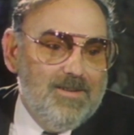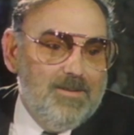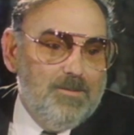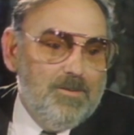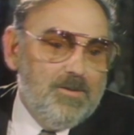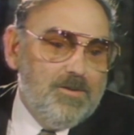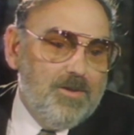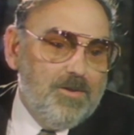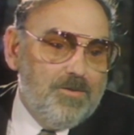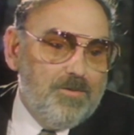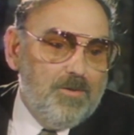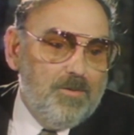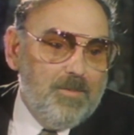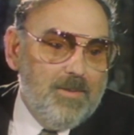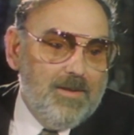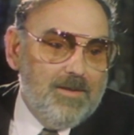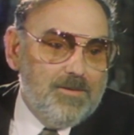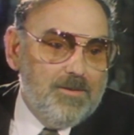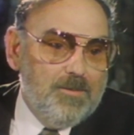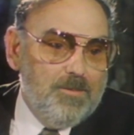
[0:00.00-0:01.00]
and went to throw
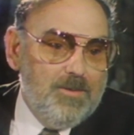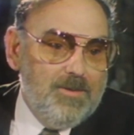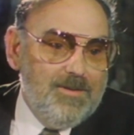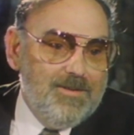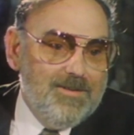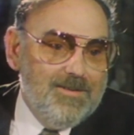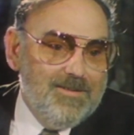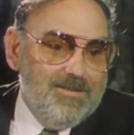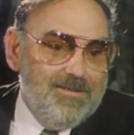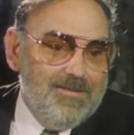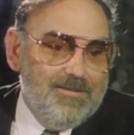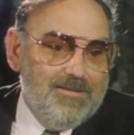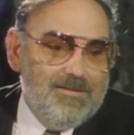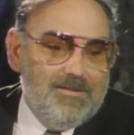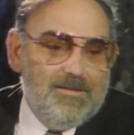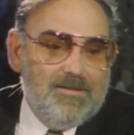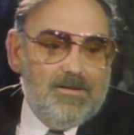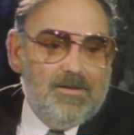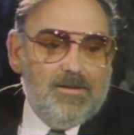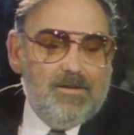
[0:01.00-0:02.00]
me out the window.
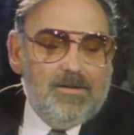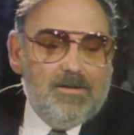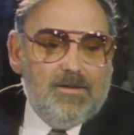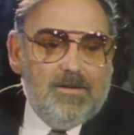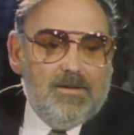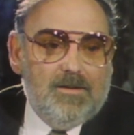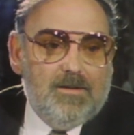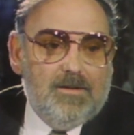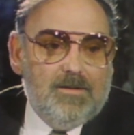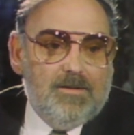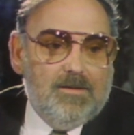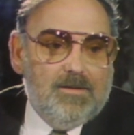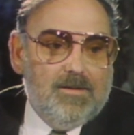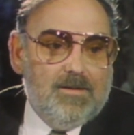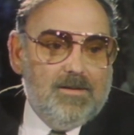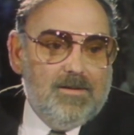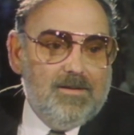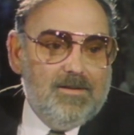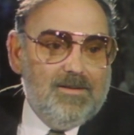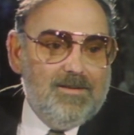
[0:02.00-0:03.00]
And
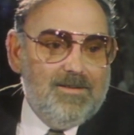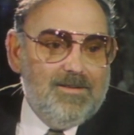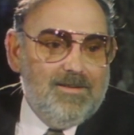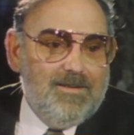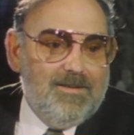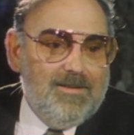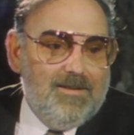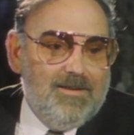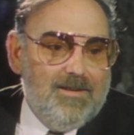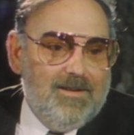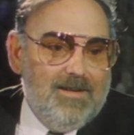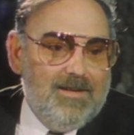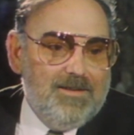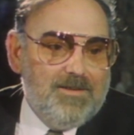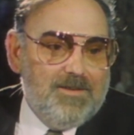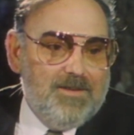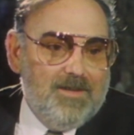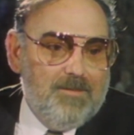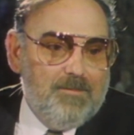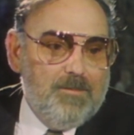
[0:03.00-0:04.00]
I
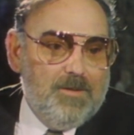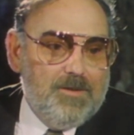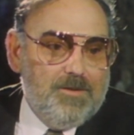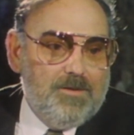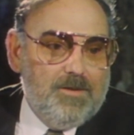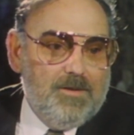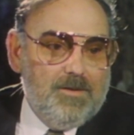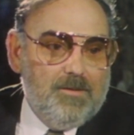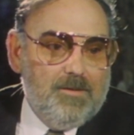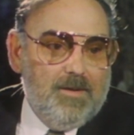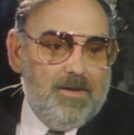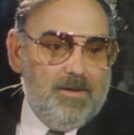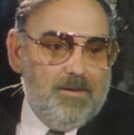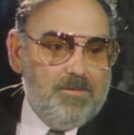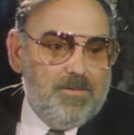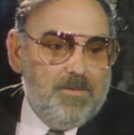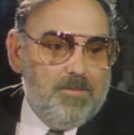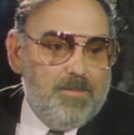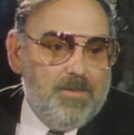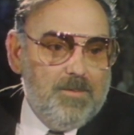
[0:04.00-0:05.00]
stopped mentioning
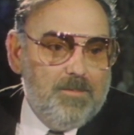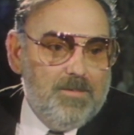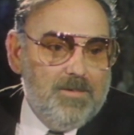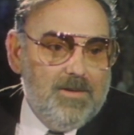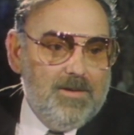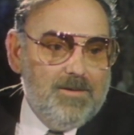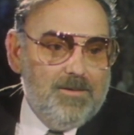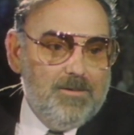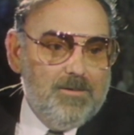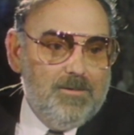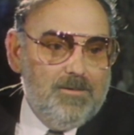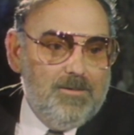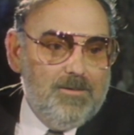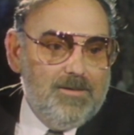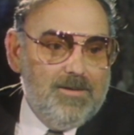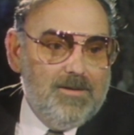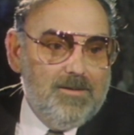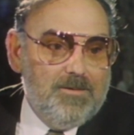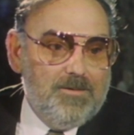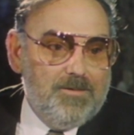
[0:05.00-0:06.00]
names of people I knew,
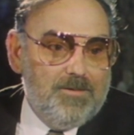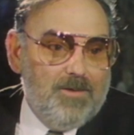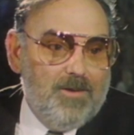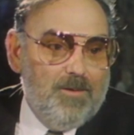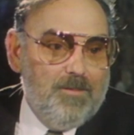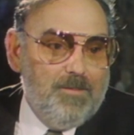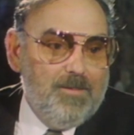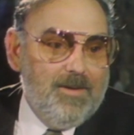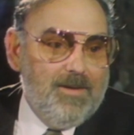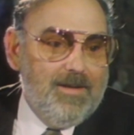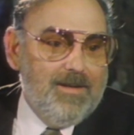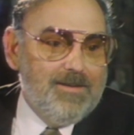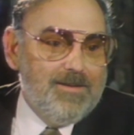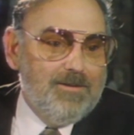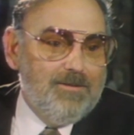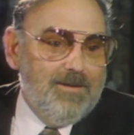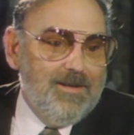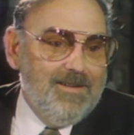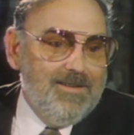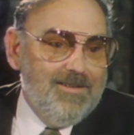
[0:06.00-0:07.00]
and I was hoping I'd get
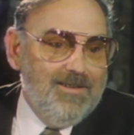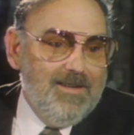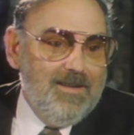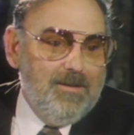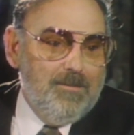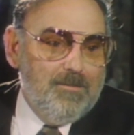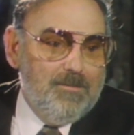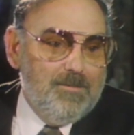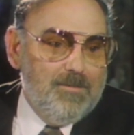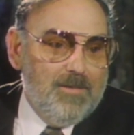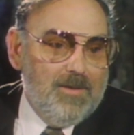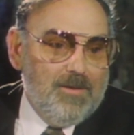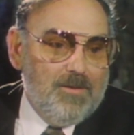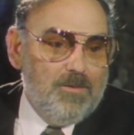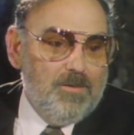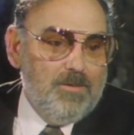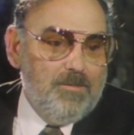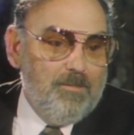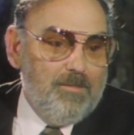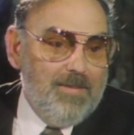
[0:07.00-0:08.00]
the right name. I
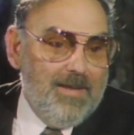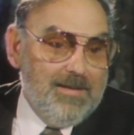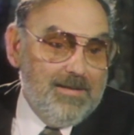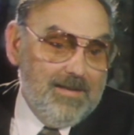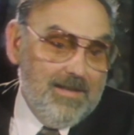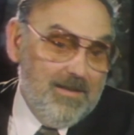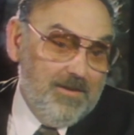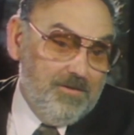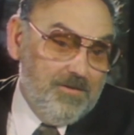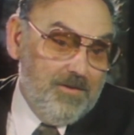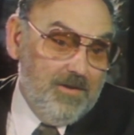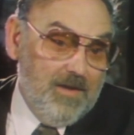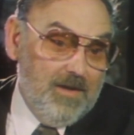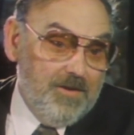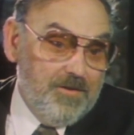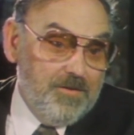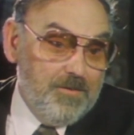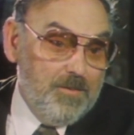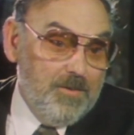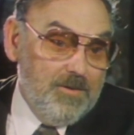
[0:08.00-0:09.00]
couldn't back down and say
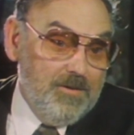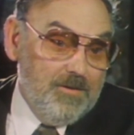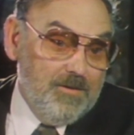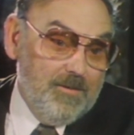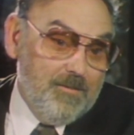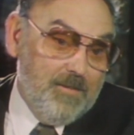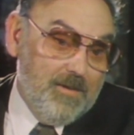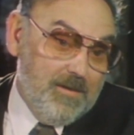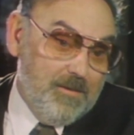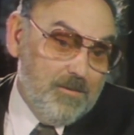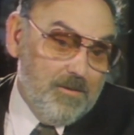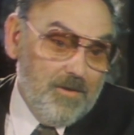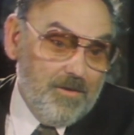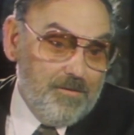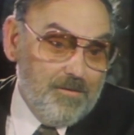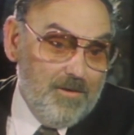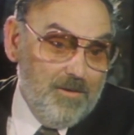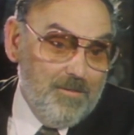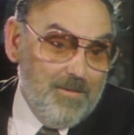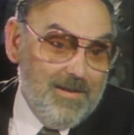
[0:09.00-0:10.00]
I swindled him, and he would have
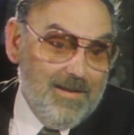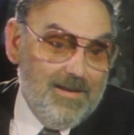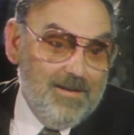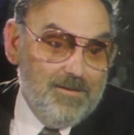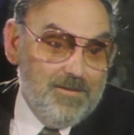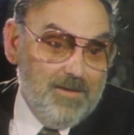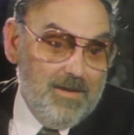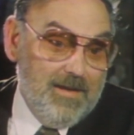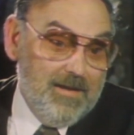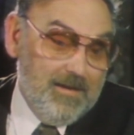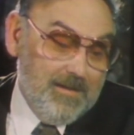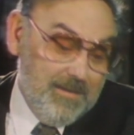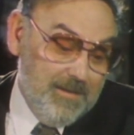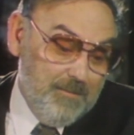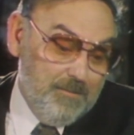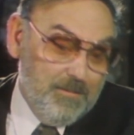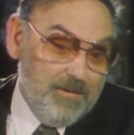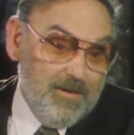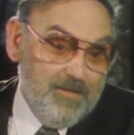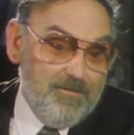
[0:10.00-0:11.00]
thrown me out. I had to
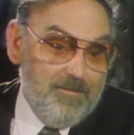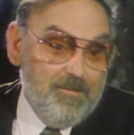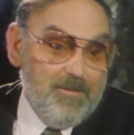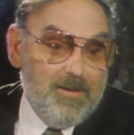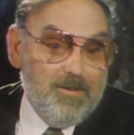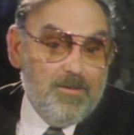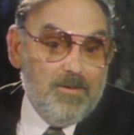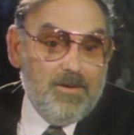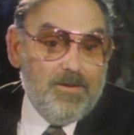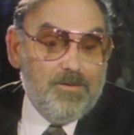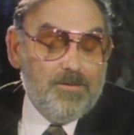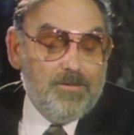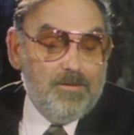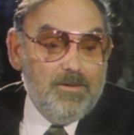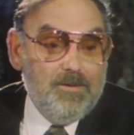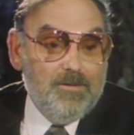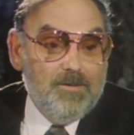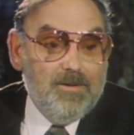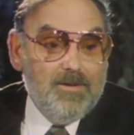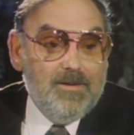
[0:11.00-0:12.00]
keep bluffing my way
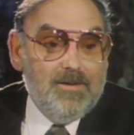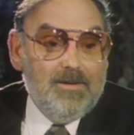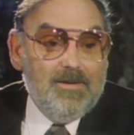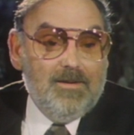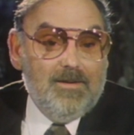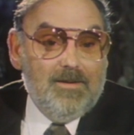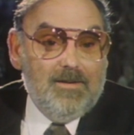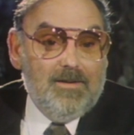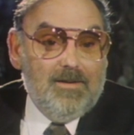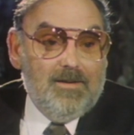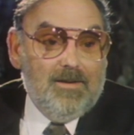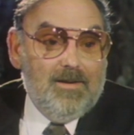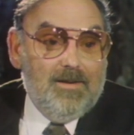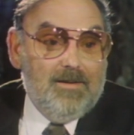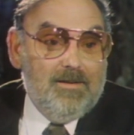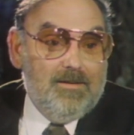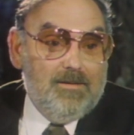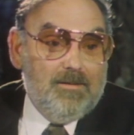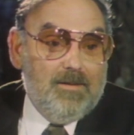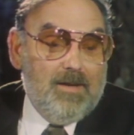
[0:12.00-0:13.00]
through.
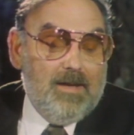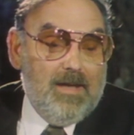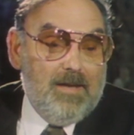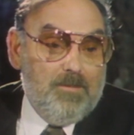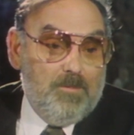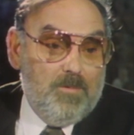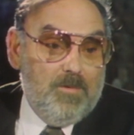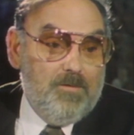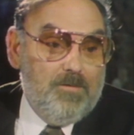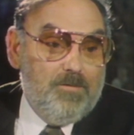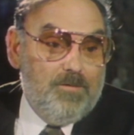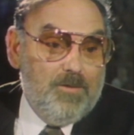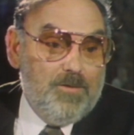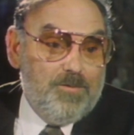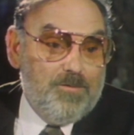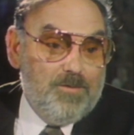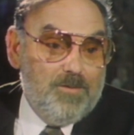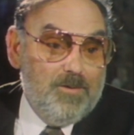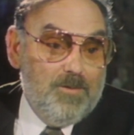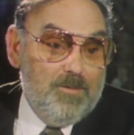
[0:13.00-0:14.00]
And I had 1
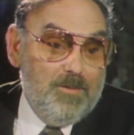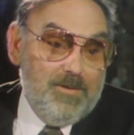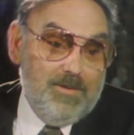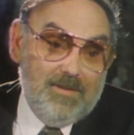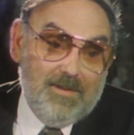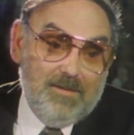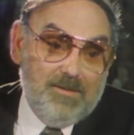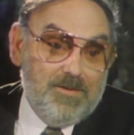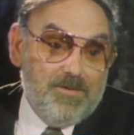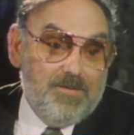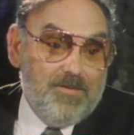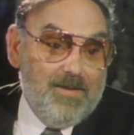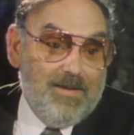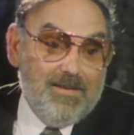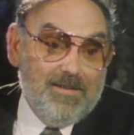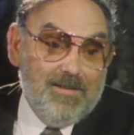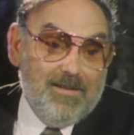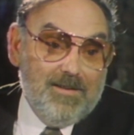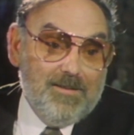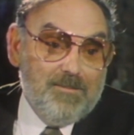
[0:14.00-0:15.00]
foot through the window. I was
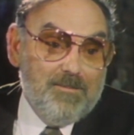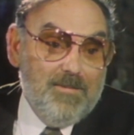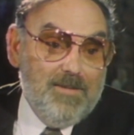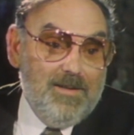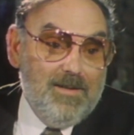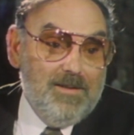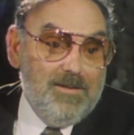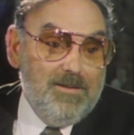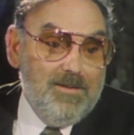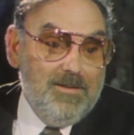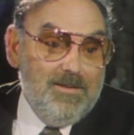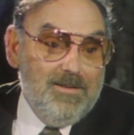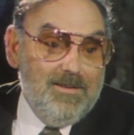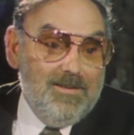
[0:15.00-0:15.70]
fighting like mad.